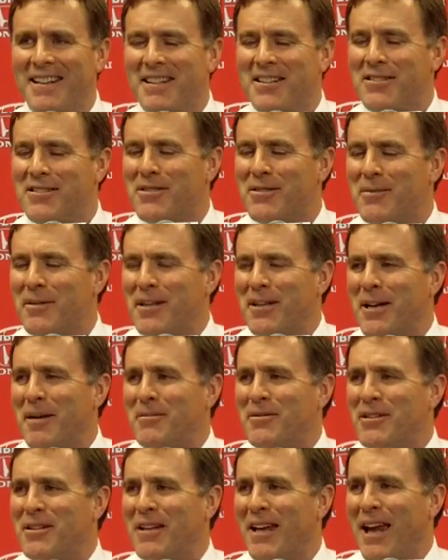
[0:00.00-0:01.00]
this is a
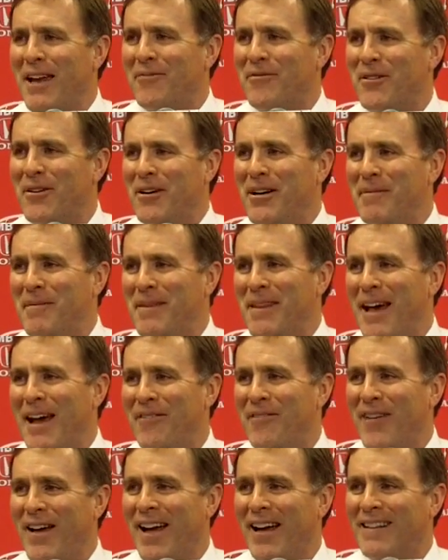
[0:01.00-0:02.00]
redemption game for him
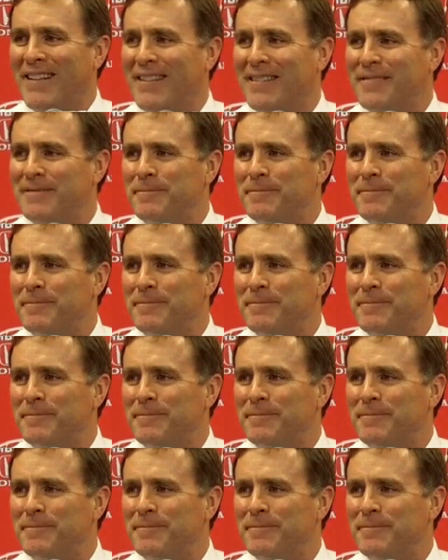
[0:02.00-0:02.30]
in that fact.